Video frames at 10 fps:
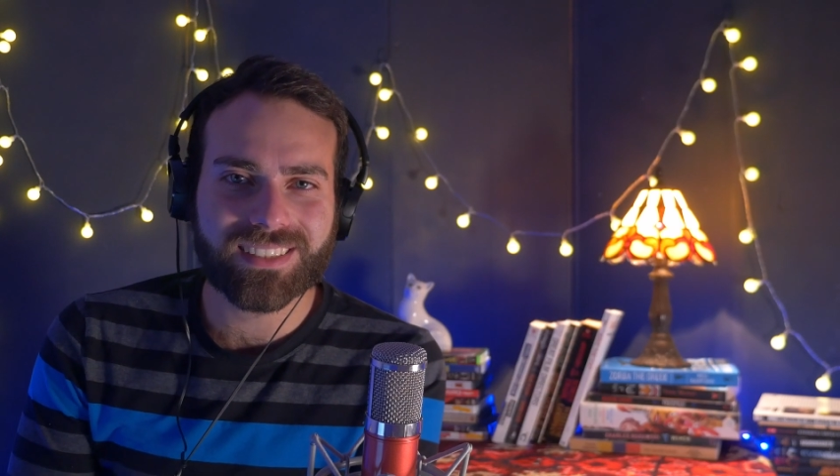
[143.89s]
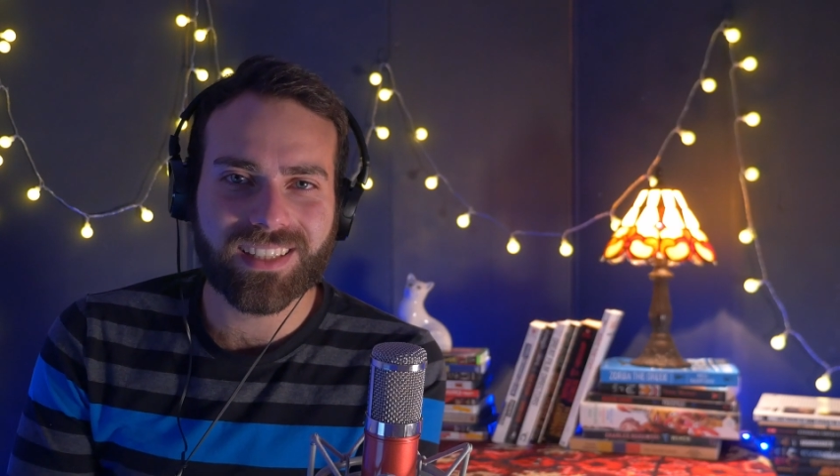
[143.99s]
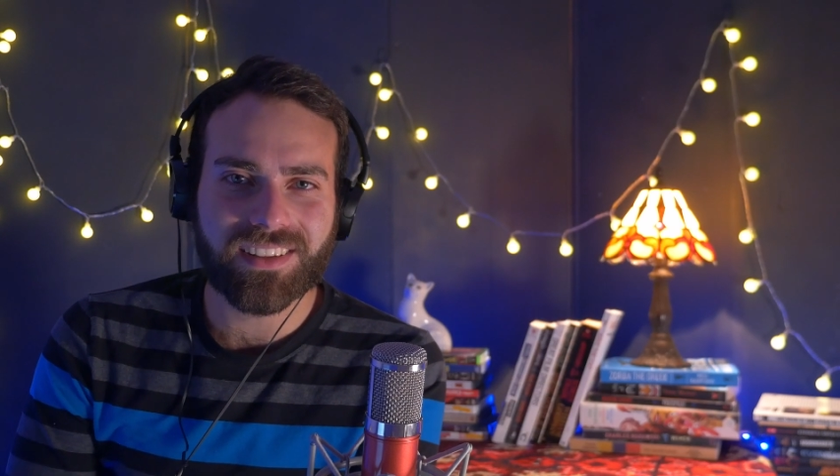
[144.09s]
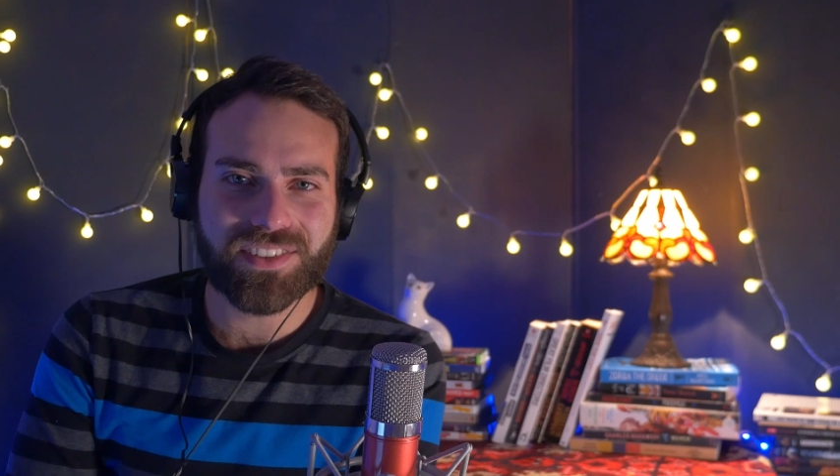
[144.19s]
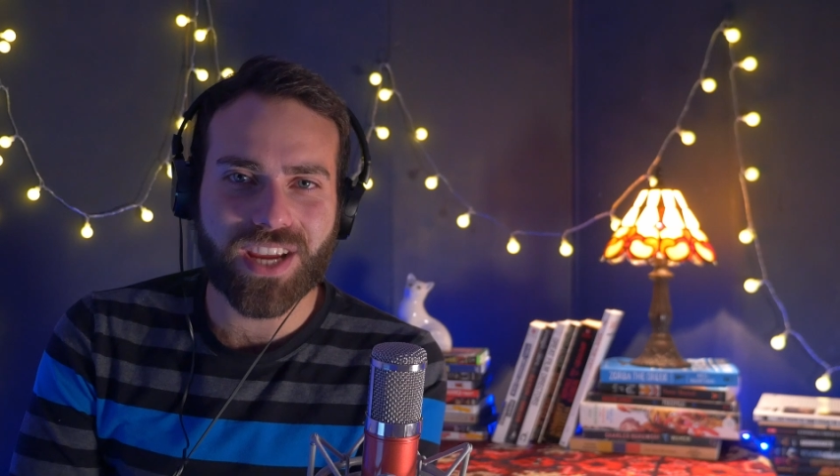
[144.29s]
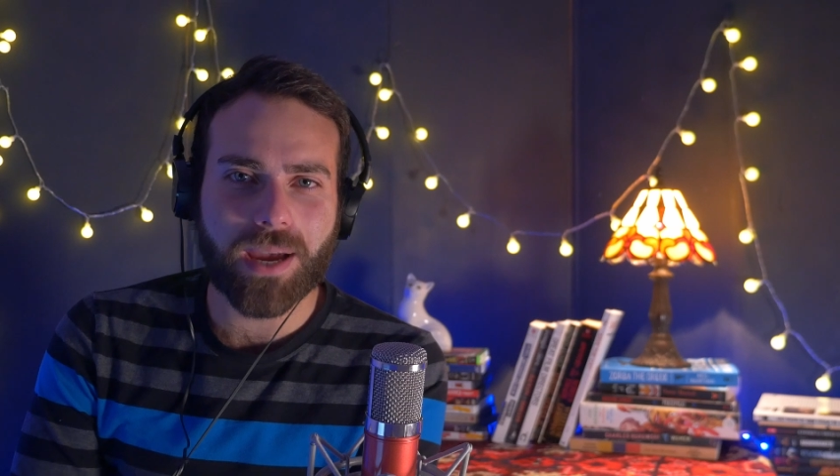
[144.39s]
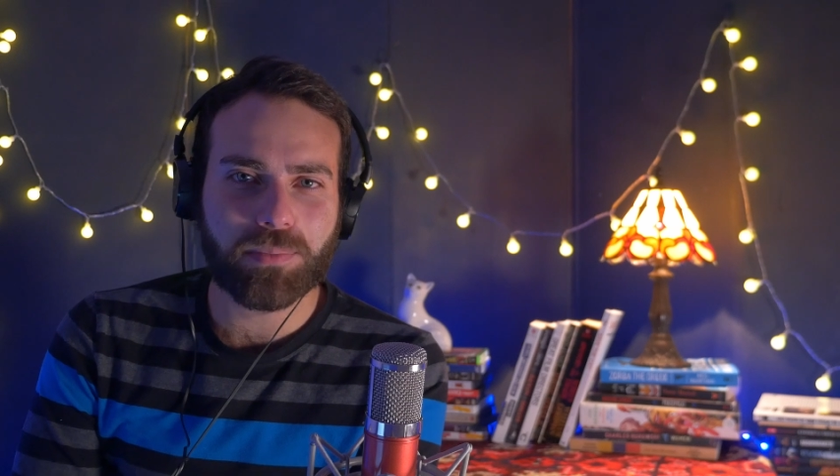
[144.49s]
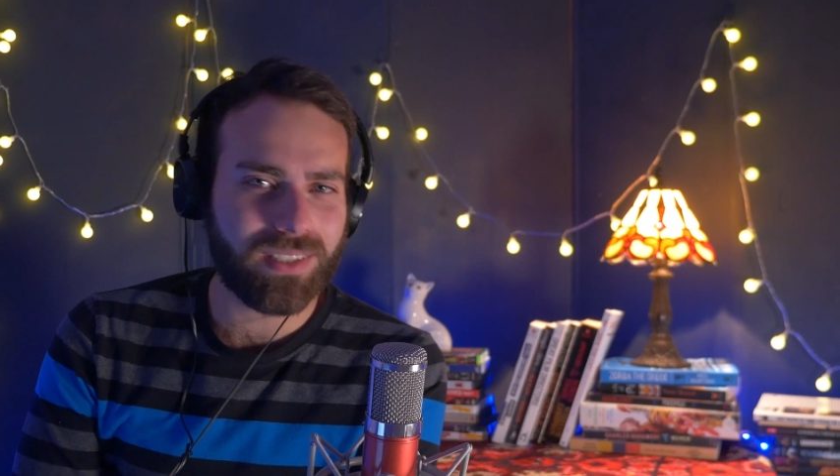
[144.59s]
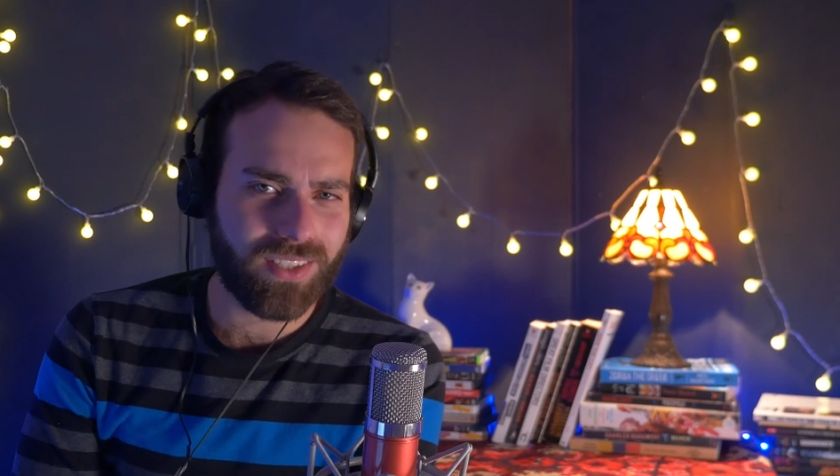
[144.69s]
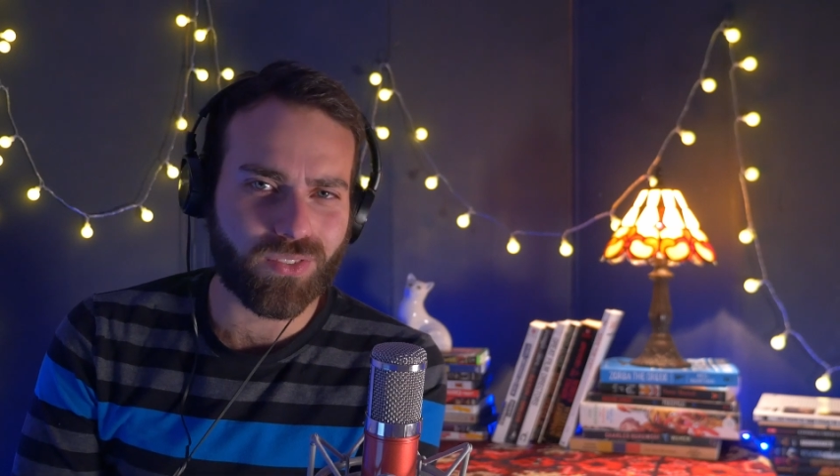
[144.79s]
than the
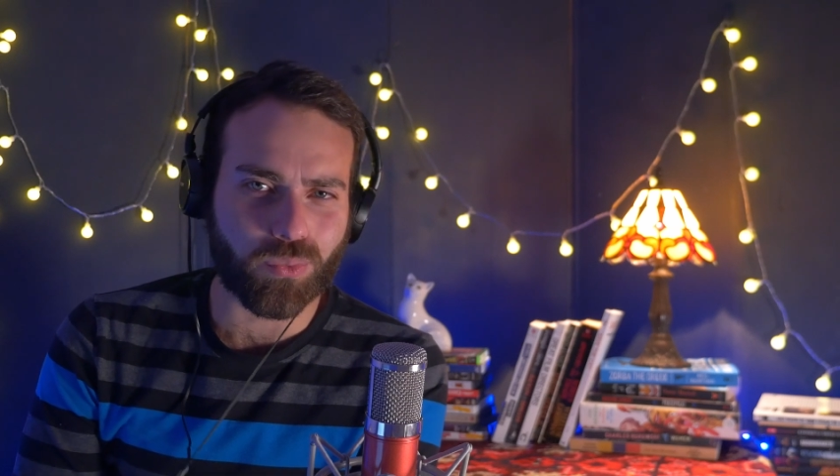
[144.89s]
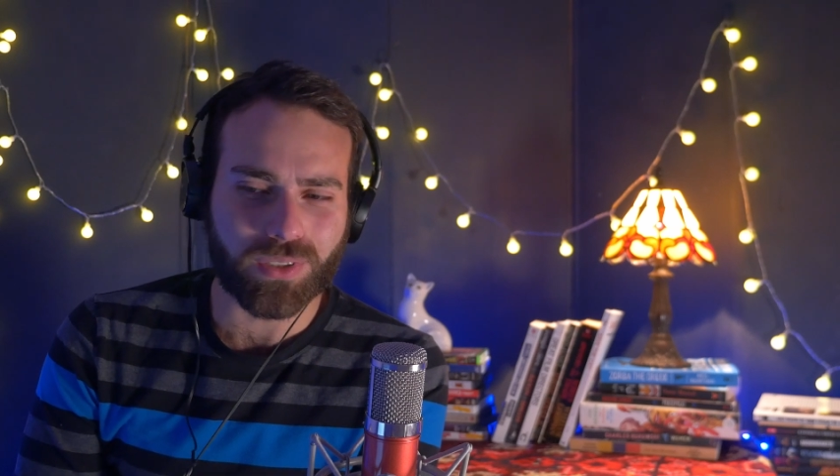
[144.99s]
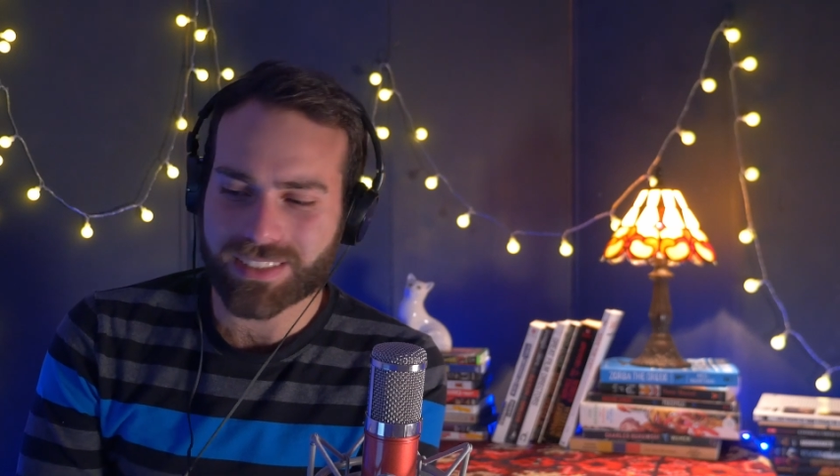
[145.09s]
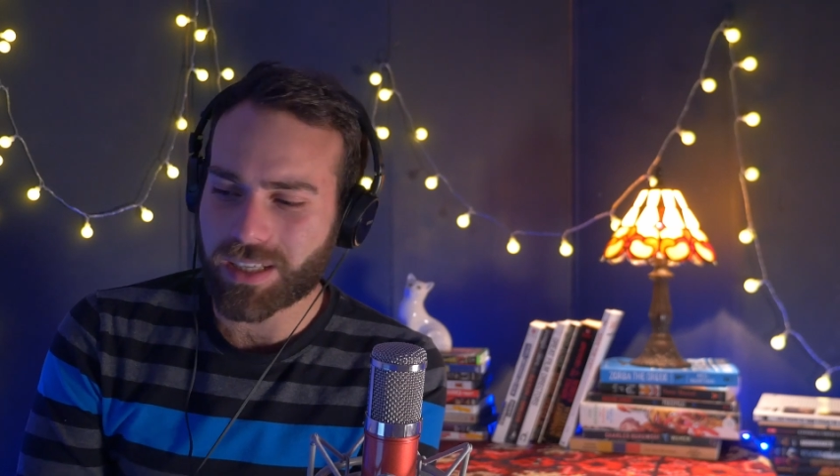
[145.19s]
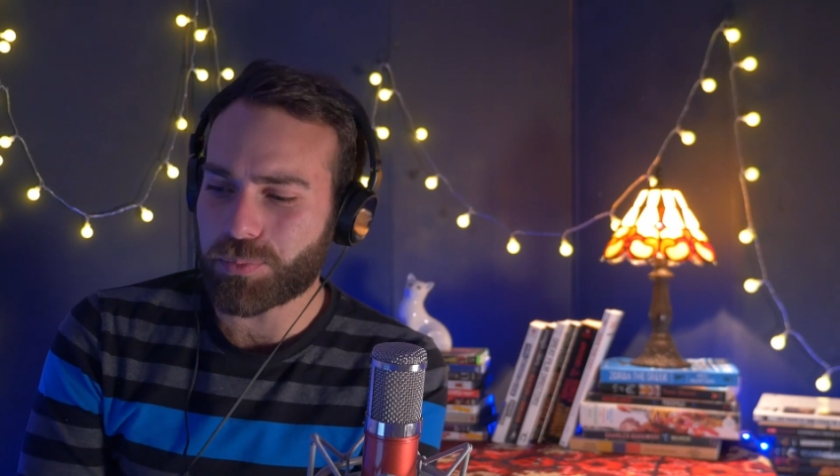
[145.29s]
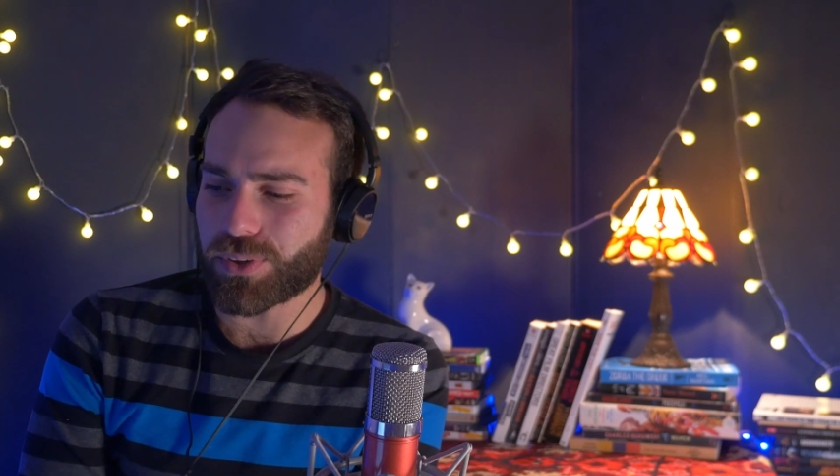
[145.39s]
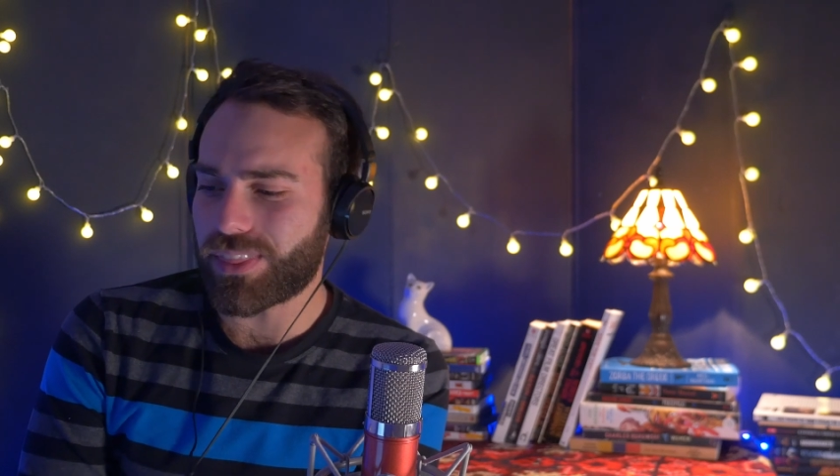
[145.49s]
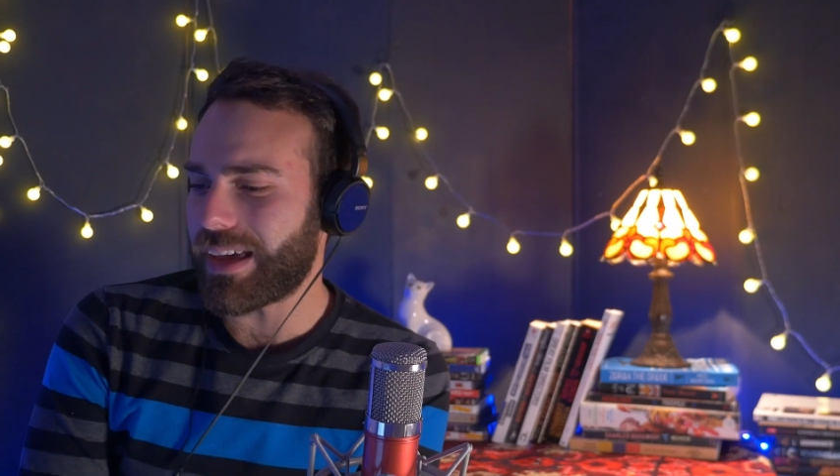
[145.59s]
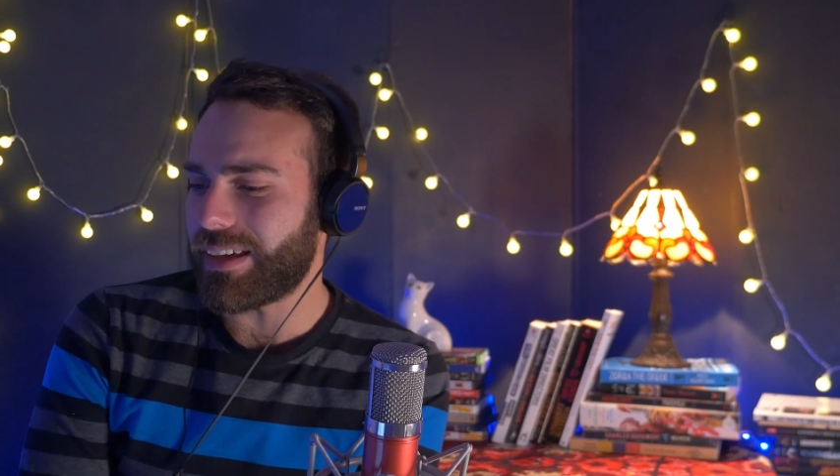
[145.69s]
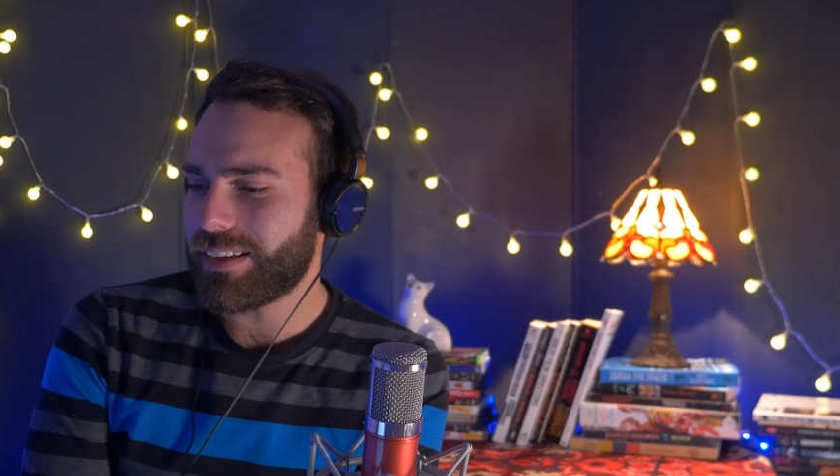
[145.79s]
Japanese. What's up with
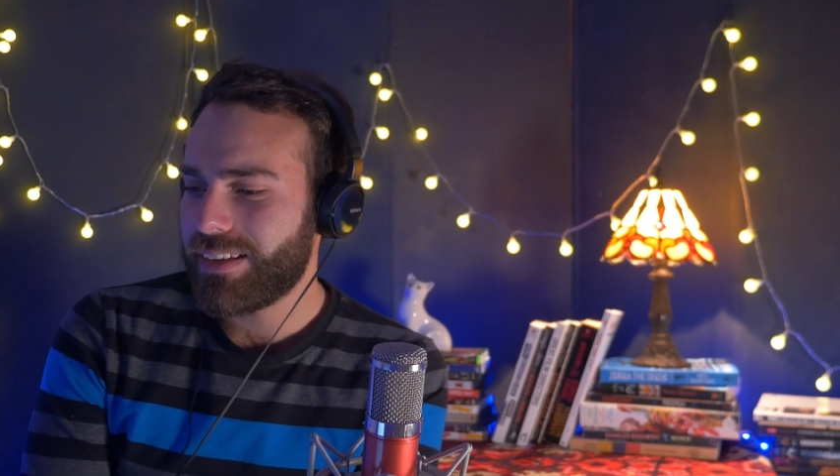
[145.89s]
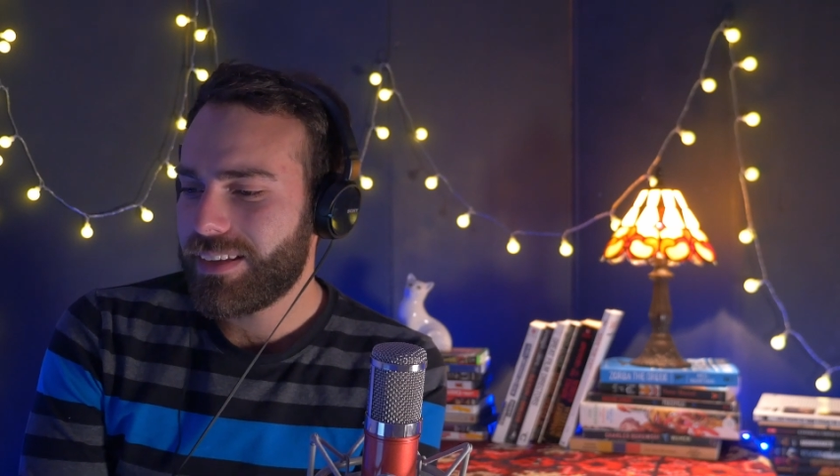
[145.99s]
that?